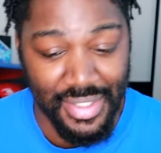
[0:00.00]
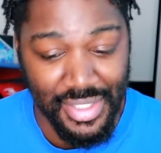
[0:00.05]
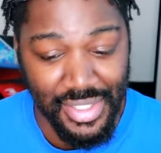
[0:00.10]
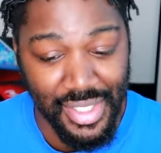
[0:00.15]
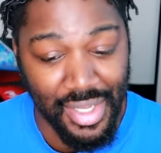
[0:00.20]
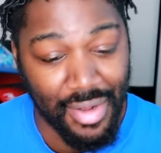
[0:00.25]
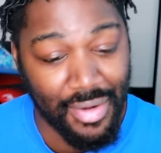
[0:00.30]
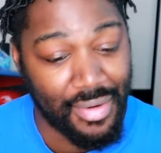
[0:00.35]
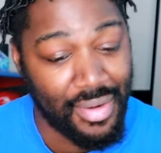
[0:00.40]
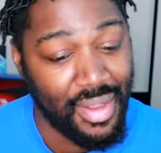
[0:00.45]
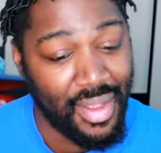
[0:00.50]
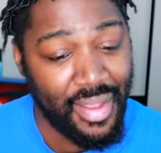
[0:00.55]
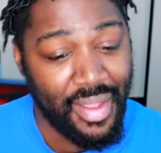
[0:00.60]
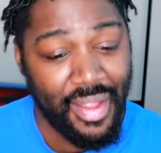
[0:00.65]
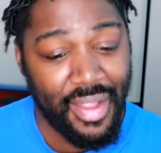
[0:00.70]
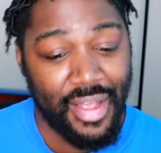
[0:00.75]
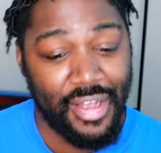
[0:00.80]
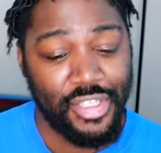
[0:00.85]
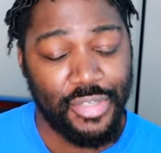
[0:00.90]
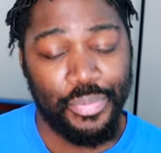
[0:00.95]
So
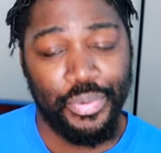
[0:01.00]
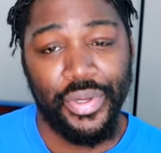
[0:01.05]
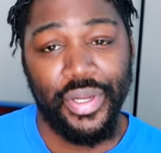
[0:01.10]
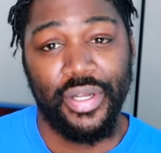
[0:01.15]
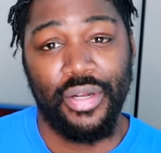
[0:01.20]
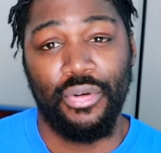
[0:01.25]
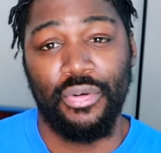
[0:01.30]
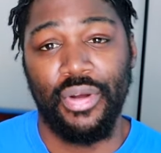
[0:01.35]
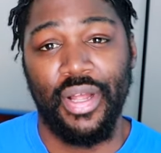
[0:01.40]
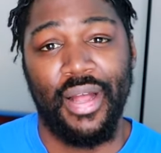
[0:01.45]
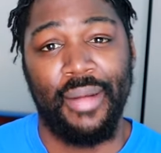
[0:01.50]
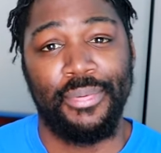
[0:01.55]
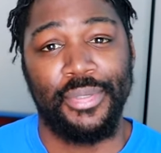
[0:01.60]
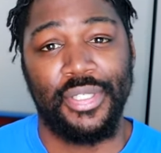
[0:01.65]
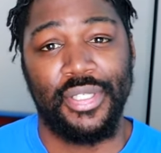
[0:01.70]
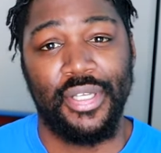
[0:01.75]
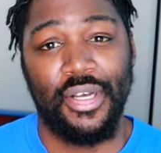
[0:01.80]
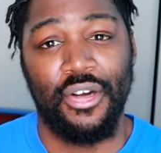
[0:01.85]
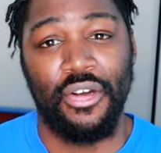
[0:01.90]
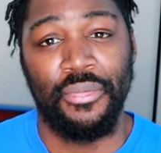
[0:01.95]
it was a pretty cool
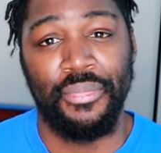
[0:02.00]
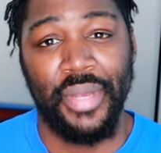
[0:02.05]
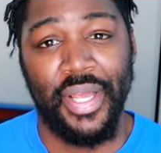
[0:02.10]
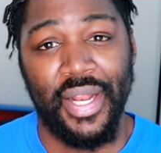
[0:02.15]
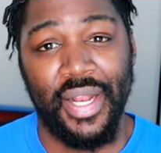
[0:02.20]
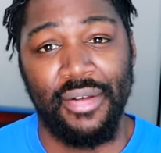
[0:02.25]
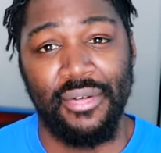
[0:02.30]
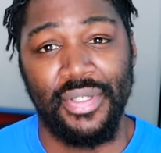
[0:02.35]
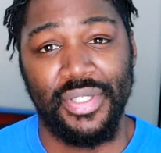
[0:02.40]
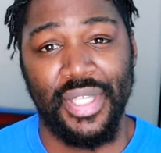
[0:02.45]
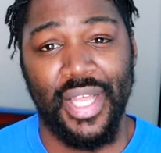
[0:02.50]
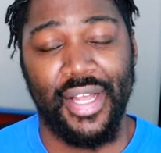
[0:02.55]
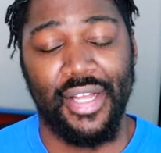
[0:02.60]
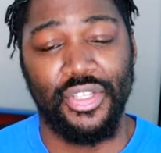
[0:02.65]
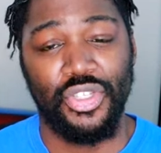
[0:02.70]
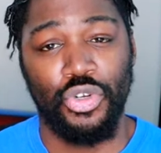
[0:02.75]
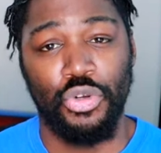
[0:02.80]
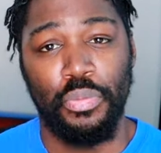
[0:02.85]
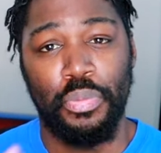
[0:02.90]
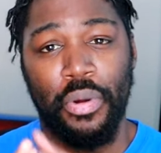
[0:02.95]
episode, man. It was like a
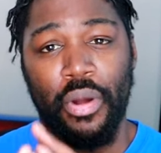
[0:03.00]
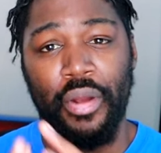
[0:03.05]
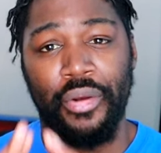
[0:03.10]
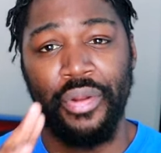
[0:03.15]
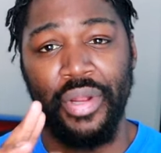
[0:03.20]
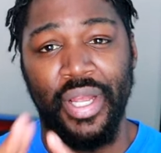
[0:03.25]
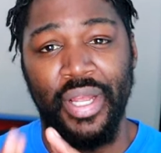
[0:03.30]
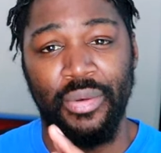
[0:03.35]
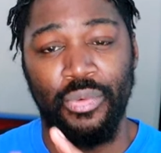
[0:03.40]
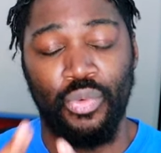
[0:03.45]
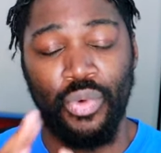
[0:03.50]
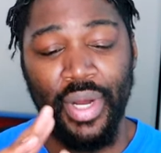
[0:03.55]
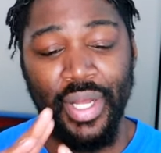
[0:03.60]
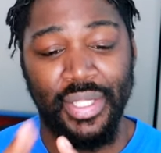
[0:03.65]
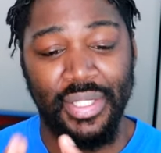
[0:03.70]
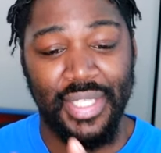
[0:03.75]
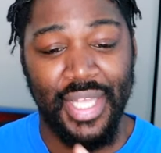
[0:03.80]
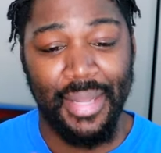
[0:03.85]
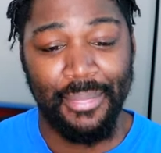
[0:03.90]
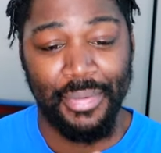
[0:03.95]
two-parter in
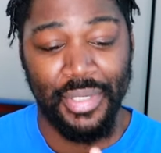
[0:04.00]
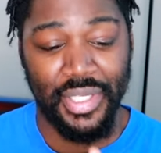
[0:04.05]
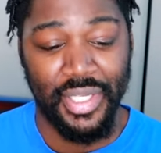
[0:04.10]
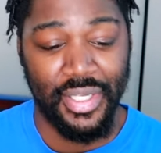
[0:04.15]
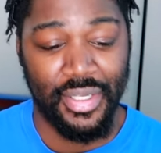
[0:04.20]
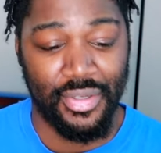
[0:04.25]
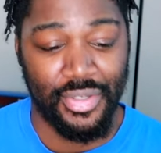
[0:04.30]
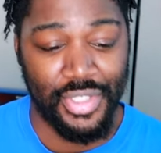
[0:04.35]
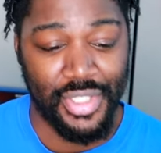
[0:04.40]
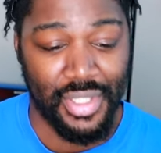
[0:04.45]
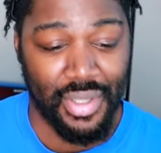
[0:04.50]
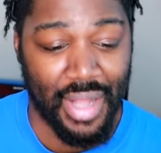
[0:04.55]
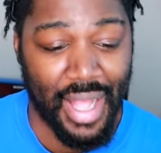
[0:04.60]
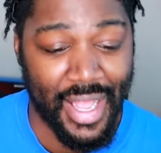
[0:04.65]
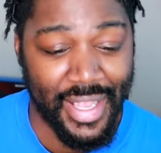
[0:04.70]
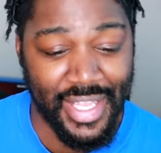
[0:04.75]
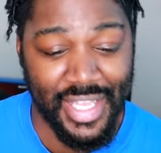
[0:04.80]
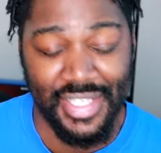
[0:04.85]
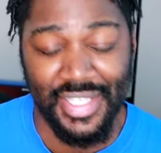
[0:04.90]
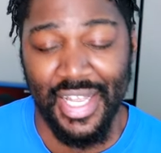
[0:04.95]
one type of deal. So
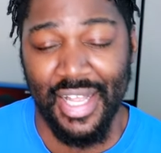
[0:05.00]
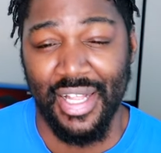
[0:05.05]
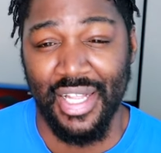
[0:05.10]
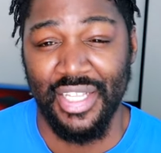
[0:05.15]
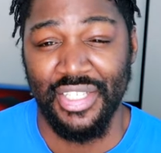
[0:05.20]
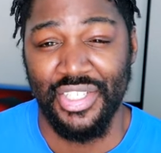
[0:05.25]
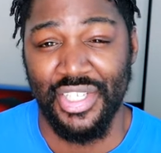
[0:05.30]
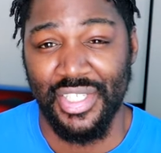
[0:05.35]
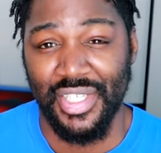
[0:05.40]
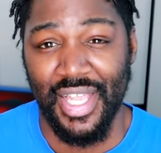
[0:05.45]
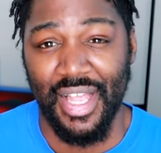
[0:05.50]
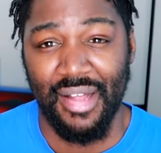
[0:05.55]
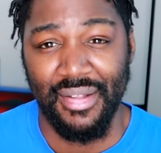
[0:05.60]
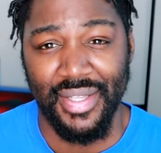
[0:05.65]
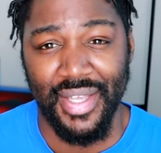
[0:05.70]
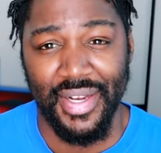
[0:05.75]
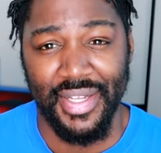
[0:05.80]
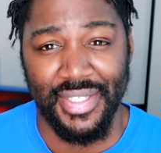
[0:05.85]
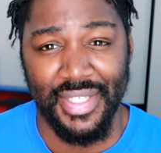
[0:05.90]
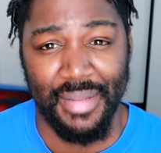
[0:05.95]
I guess I could just count
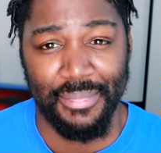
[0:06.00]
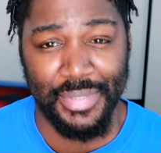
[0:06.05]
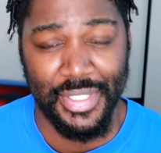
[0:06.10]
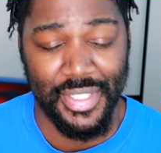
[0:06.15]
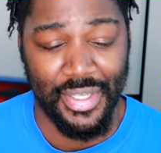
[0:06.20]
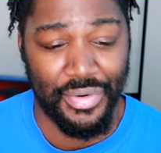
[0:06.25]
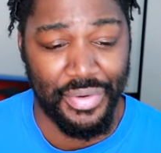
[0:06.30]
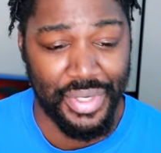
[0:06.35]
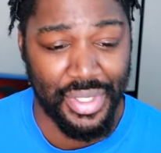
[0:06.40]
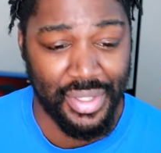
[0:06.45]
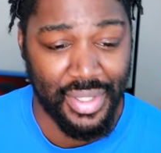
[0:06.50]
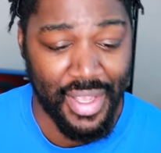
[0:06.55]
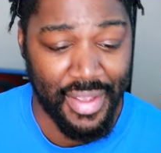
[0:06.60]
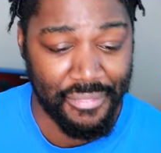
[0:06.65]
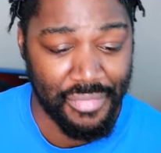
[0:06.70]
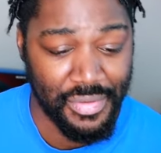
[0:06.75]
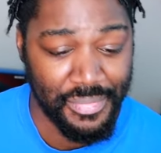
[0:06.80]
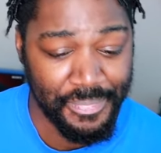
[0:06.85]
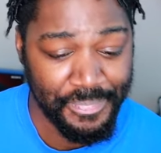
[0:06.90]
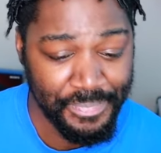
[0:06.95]
that as episode
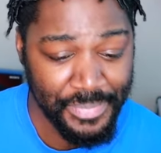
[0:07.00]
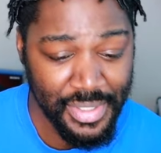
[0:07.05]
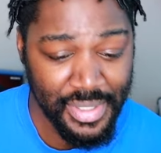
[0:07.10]
11.